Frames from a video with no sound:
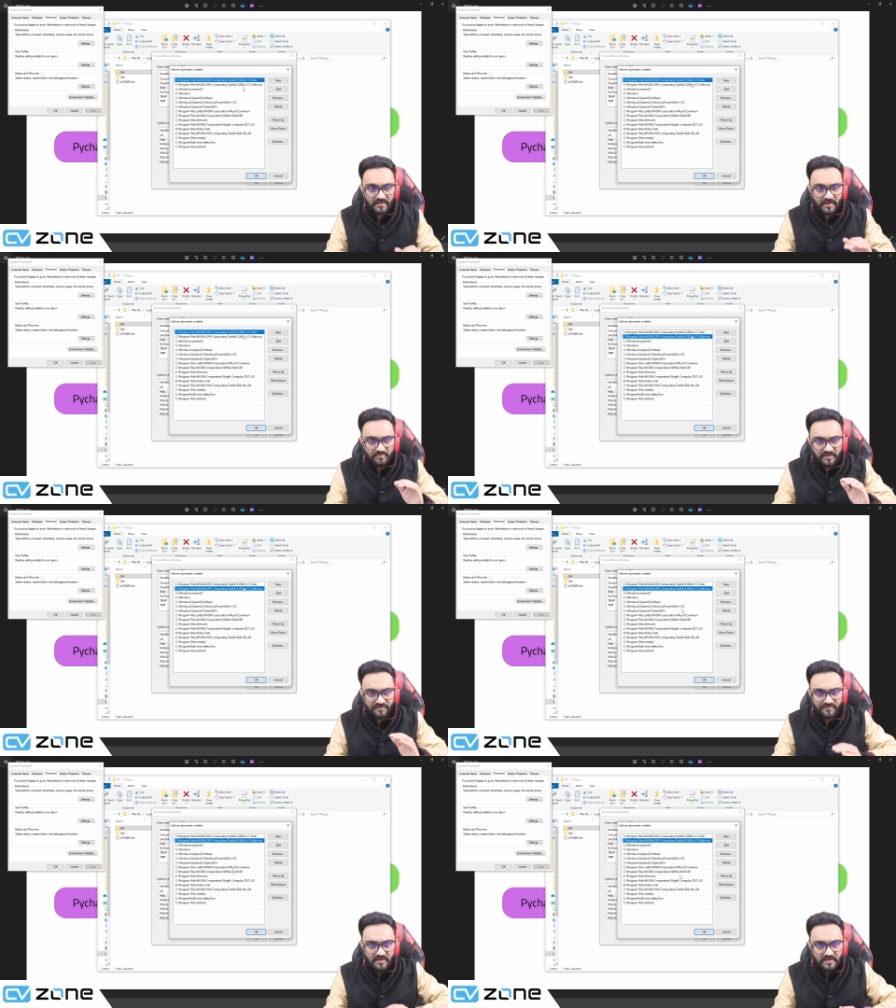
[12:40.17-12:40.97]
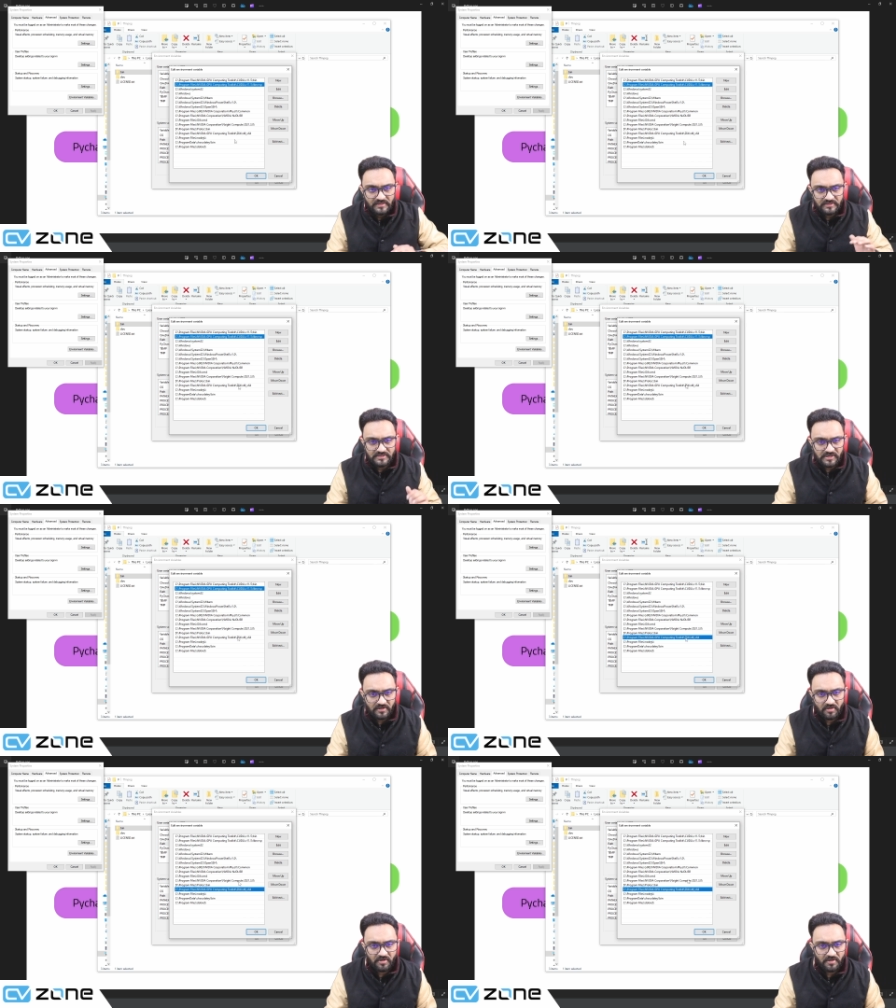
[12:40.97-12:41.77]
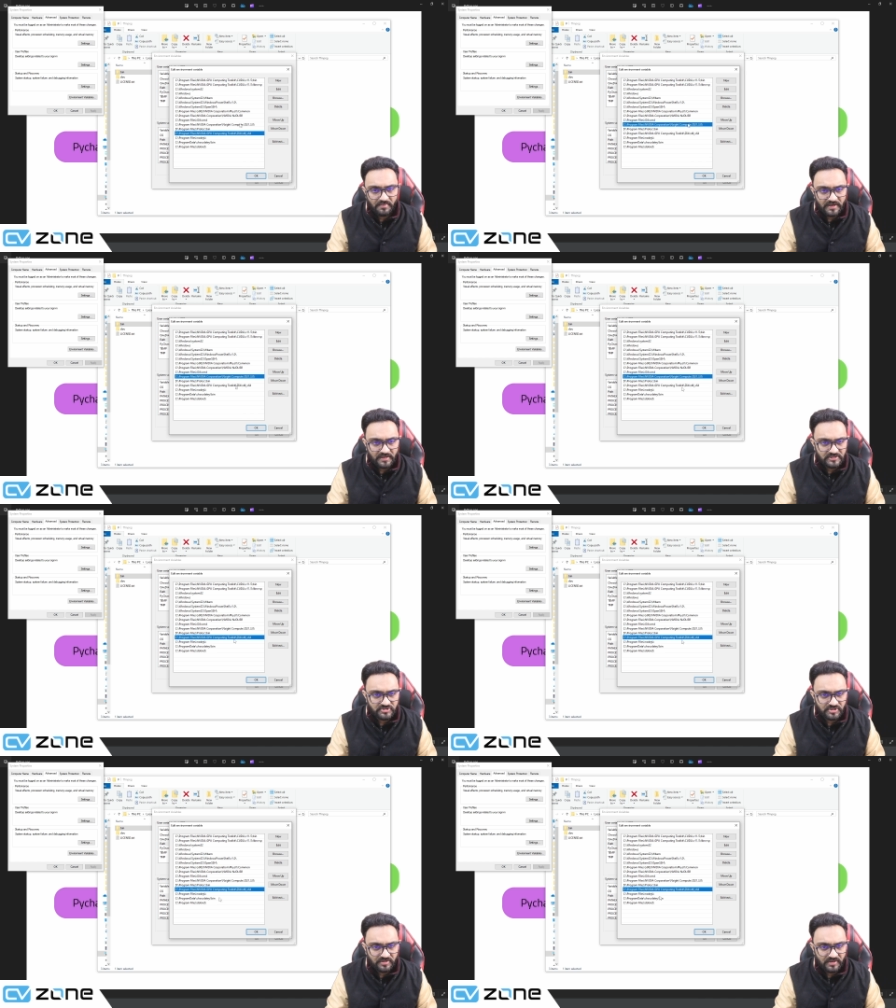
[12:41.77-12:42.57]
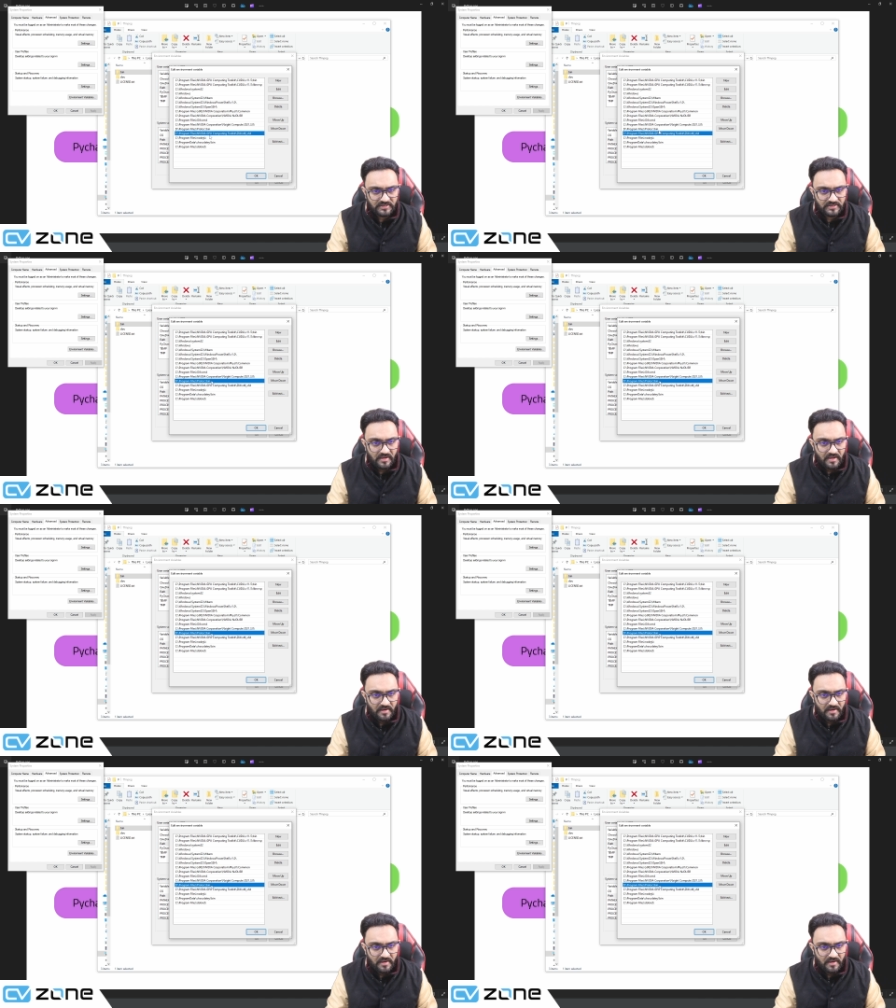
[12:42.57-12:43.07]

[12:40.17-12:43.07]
I believe these are automatically generated,